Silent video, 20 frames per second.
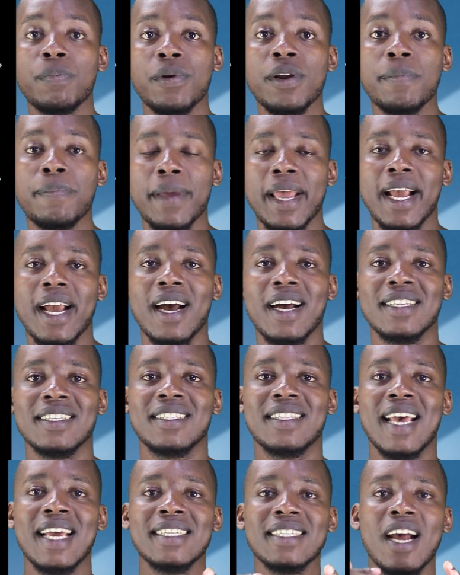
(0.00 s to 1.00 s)
prepay
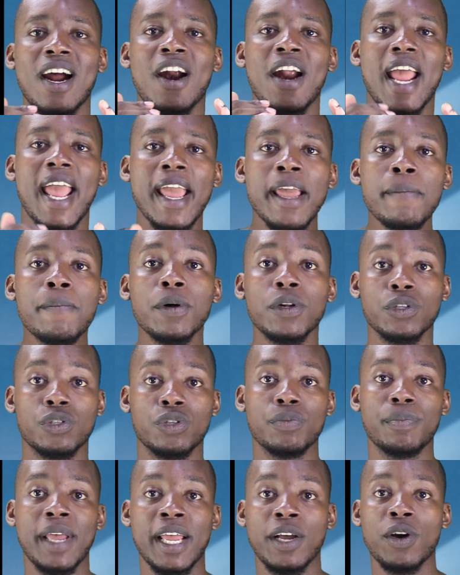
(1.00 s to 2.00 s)
cards that are able
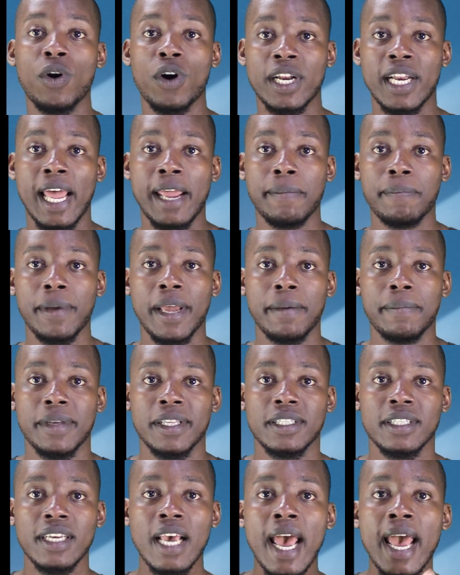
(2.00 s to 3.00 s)
to make online
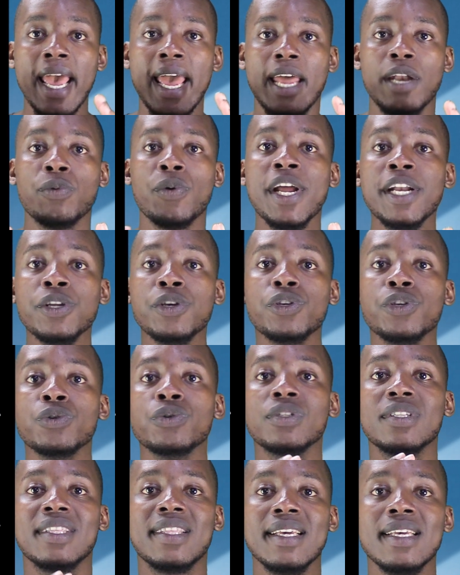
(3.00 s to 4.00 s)
payments. And when you
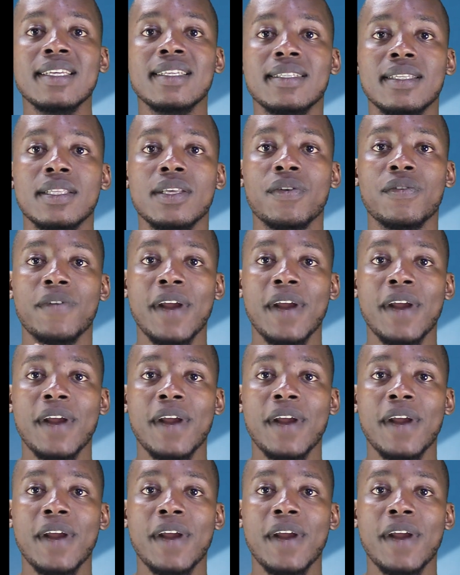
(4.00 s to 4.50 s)
use these, the